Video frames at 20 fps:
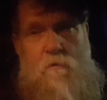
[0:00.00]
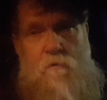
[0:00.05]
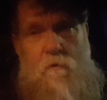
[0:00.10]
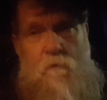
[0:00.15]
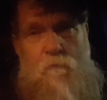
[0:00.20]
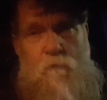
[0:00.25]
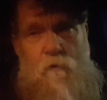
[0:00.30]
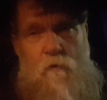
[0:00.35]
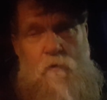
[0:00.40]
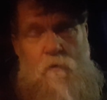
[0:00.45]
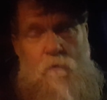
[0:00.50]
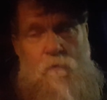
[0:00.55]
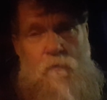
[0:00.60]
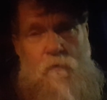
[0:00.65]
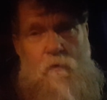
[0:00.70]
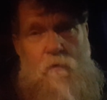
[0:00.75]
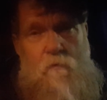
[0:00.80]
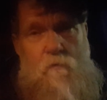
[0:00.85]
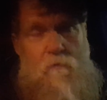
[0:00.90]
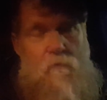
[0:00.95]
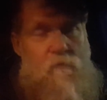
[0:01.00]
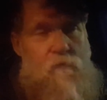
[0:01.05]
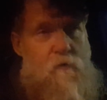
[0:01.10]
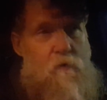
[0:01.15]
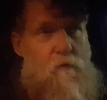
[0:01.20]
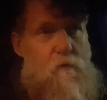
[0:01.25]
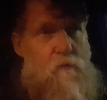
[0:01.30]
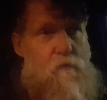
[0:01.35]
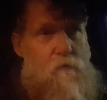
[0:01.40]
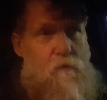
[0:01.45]
in your fuel?
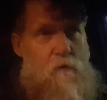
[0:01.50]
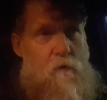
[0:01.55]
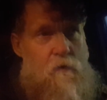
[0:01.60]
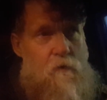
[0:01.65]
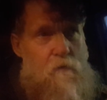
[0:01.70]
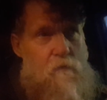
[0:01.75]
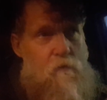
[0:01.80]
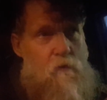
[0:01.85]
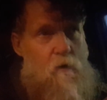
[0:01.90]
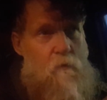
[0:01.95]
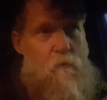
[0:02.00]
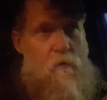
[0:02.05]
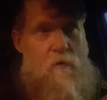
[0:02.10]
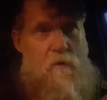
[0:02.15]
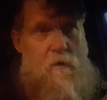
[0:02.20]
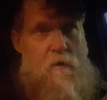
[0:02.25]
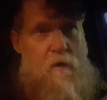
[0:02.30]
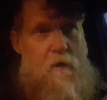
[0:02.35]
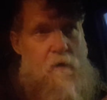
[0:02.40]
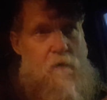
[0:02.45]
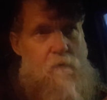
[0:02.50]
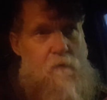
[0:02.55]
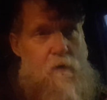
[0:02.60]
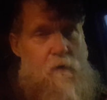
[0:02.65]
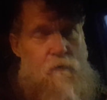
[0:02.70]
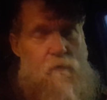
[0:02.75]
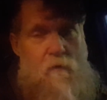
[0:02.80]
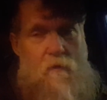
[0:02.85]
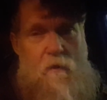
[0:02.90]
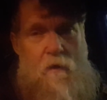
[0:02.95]
So, you normally get
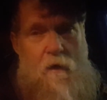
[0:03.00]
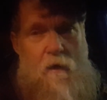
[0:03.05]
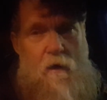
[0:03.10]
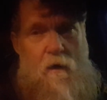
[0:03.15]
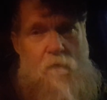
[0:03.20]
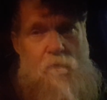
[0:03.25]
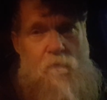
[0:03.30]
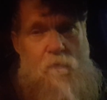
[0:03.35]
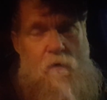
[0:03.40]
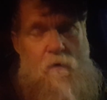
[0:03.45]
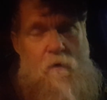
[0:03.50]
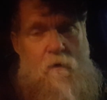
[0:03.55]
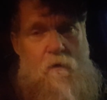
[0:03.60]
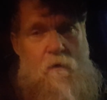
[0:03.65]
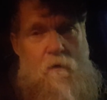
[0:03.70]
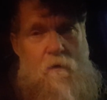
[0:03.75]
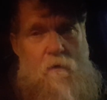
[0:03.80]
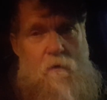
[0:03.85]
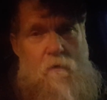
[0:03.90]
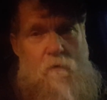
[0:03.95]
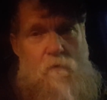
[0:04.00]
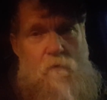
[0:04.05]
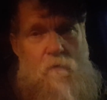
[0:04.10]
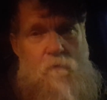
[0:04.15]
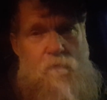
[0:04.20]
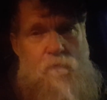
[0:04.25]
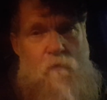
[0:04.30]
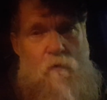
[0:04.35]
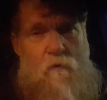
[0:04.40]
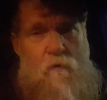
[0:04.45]
3.5 to
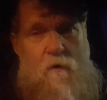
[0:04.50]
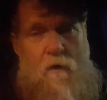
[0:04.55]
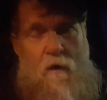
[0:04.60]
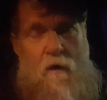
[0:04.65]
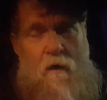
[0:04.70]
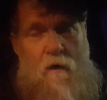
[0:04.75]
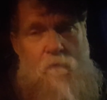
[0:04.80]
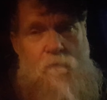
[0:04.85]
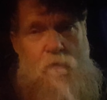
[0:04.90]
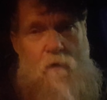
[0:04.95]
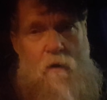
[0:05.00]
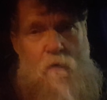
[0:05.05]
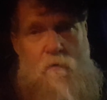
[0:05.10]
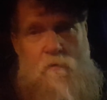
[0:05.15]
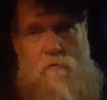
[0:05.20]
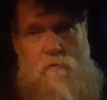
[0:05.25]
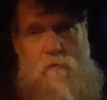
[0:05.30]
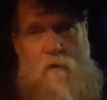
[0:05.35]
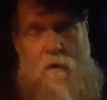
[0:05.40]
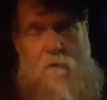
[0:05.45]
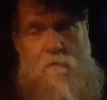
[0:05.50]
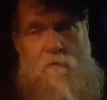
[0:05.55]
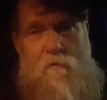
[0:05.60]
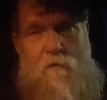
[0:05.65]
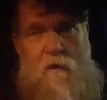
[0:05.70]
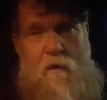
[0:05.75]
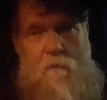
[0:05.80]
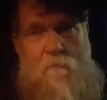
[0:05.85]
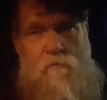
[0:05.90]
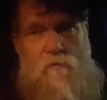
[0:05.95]
4.5 hours driving
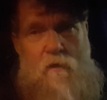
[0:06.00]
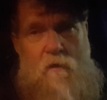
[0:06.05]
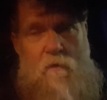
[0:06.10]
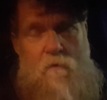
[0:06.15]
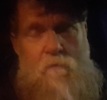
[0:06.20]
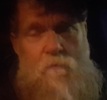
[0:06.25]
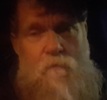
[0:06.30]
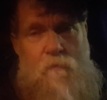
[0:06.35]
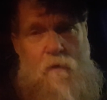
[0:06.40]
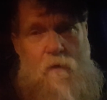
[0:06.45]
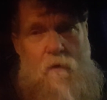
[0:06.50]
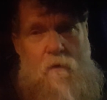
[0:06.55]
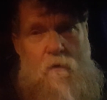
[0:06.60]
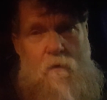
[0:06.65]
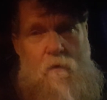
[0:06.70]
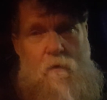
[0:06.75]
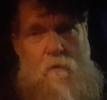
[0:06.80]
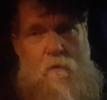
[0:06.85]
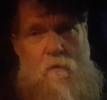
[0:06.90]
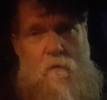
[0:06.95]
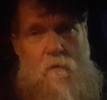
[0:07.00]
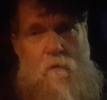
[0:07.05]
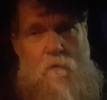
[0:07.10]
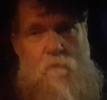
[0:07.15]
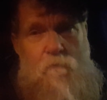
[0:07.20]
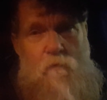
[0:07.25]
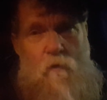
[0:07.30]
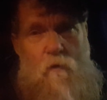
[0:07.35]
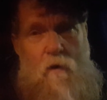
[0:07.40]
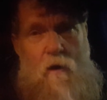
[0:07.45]
time, say
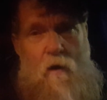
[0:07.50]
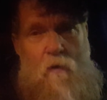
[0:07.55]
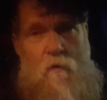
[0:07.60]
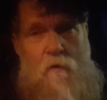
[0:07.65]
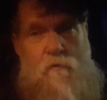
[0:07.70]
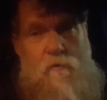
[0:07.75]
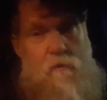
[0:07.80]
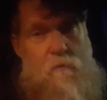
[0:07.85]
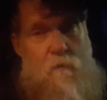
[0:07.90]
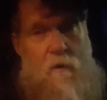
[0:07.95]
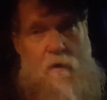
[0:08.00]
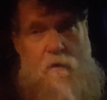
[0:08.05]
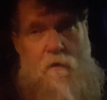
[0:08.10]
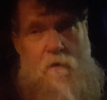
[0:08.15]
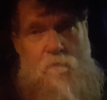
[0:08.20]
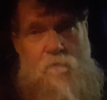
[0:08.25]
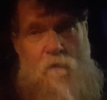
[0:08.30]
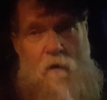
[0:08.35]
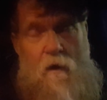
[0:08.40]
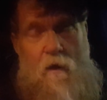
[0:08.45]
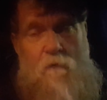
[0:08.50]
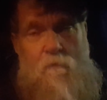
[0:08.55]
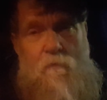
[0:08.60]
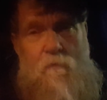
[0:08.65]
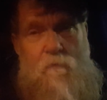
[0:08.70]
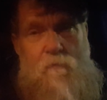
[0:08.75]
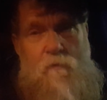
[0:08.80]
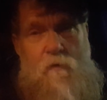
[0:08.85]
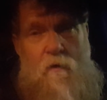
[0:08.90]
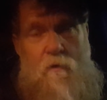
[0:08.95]
4 hours, you might get 5
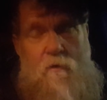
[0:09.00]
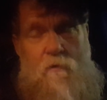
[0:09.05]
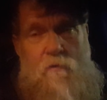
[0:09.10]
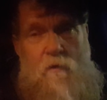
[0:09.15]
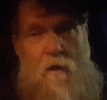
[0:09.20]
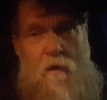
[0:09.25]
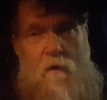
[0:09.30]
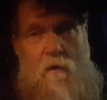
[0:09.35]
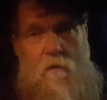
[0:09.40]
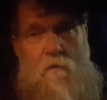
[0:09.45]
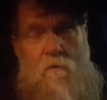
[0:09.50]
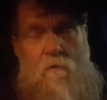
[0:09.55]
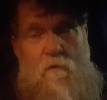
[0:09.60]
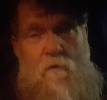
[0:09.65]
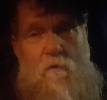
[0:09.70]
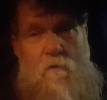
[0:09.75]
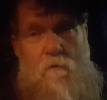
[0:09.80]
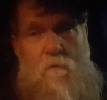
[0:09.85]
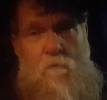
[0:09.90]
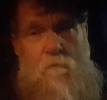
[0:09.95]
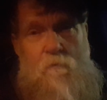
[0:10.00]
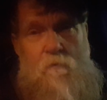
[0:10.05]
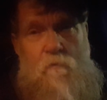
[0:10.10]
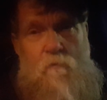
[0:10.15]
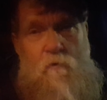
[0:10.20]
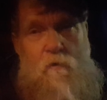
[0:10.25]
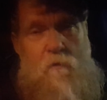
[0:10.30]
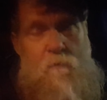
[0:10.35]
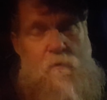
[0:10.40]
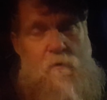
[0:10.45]
on a tank.
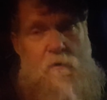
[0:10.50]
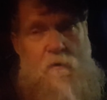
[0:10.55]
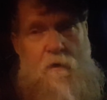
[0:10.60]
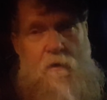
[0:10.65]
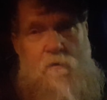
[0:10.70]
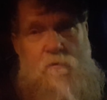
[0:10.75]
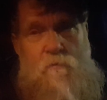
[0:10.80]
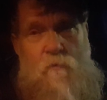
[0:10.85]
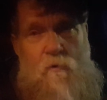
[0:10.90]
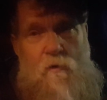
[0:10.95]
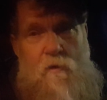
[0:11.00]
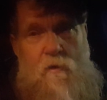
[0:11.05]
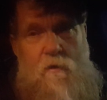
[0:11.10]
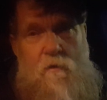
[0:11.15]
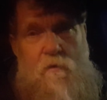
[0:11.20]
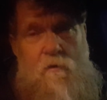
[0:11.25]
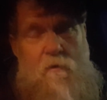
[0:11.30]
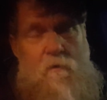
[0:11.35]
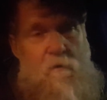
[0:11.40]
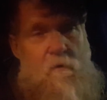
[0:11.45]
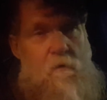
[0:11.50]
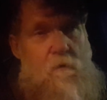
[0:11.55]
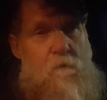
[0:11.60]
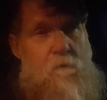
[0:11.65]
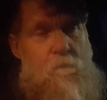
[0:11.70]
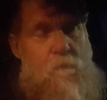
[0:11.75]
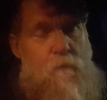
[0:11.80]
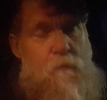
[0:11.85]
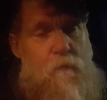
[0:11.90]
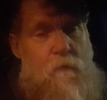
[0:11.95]
Wouldn't it be nice where you could
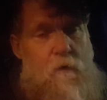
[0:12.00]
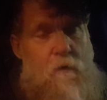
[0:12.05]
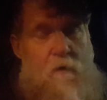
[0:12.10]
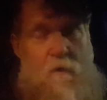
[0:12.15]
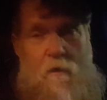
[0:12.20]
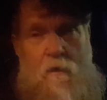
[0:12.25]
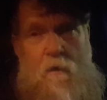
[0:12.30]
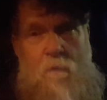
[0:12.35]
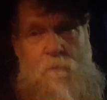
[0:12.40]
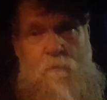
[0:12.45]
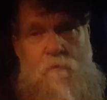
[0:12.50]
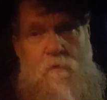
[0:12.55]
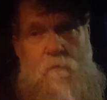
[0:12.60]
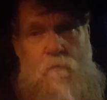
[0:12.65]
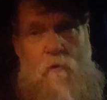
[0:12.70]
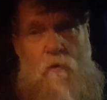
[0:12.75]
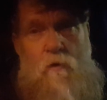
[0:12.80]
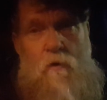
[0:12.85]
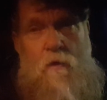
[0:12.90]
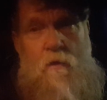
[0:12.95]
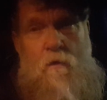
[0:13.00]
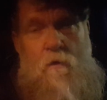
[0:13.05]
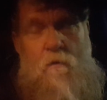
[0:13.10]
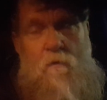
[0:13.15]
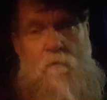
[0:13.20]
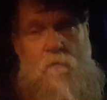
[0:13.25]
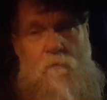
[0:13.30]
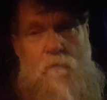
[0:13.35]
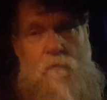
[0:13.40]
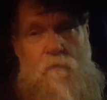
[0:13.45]
get up in the morning,
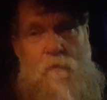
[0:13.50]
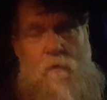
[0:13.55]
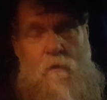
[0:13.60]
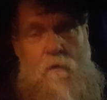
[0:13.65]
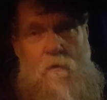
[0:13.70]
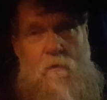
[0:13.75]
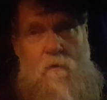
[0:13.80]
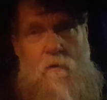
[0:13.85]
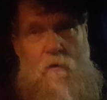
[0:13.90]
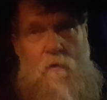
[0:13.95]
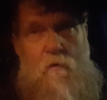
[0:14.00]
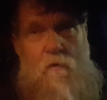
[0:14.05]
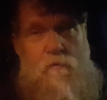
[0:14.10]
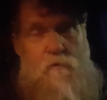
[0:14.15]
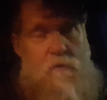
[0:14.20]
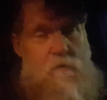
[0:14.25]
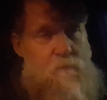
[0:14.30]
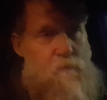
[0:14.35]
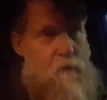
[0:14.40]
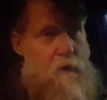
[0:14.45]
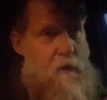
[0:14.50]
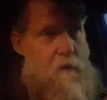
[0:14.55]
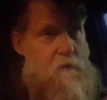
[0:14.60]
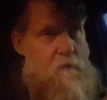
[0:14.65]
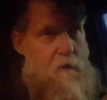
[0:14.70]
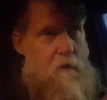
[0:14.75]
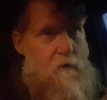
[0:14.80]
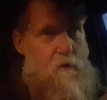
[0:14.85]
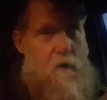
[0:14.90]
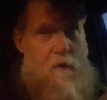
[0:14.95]
it's just breaking
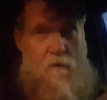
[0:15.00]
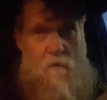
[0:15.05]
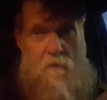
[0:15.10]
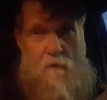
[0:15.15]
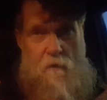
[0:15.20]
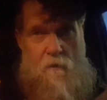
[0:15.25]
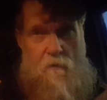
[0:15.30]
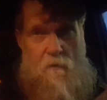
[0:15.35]
daylight like